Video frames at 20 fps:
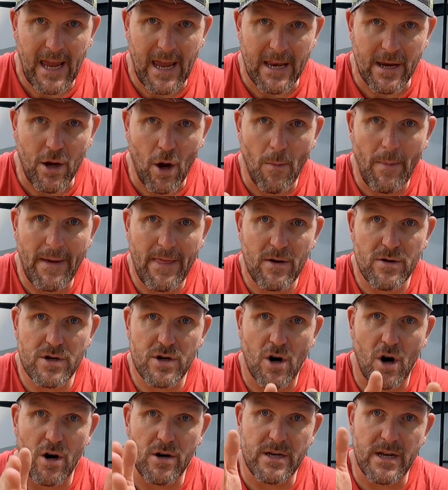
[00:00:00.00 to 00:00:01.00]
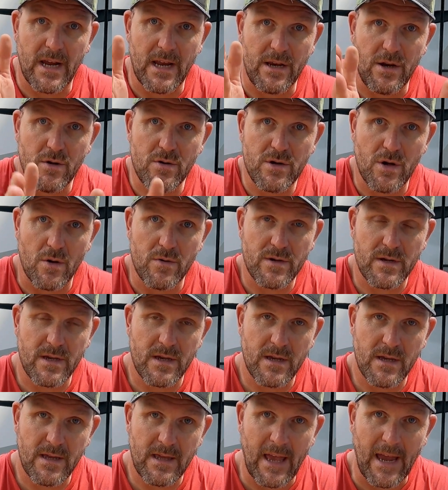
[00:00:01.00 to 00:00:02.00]
and go by those charts and use those,
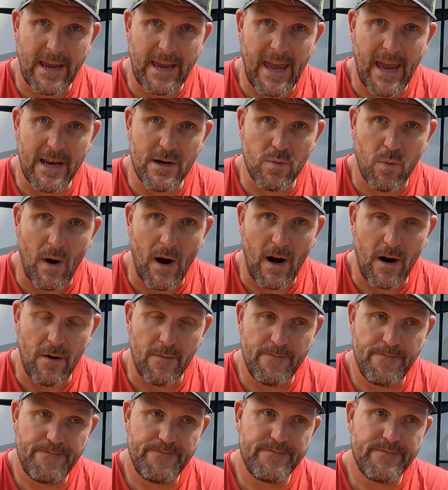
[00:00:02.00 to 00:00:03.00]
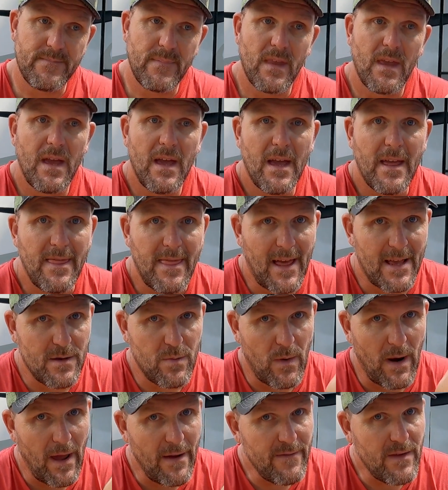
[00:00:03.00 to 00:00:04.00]
that gauge wire.
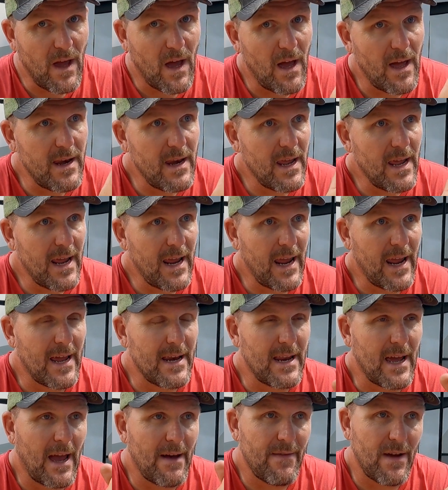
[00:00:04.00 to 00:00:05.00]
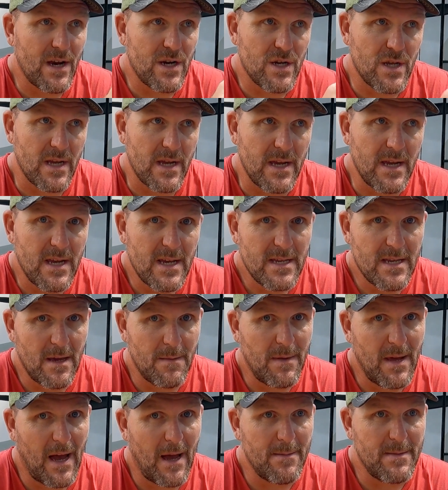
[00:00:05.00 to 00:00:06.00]
That's what I've done. And I've actually,
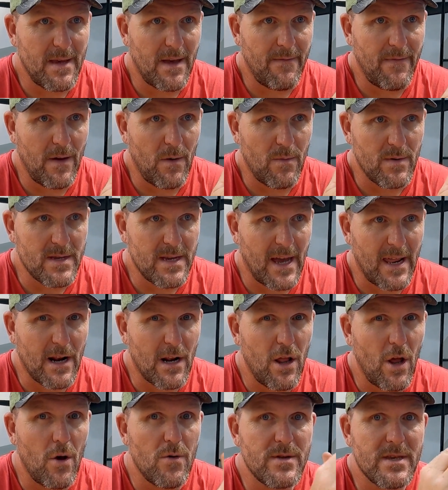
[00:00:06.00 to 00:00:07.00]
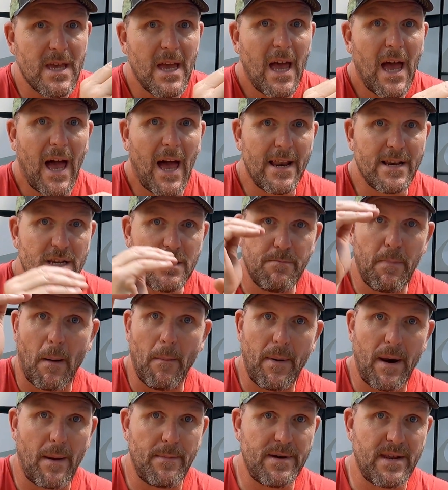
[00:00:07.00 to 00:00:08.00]
sometimes if it was kind of close, I just
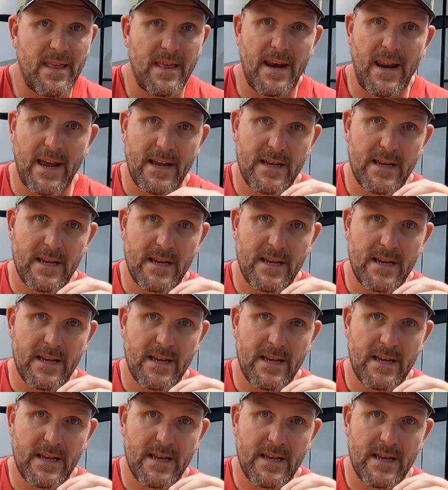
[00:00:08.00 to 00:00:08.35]
bump it up to the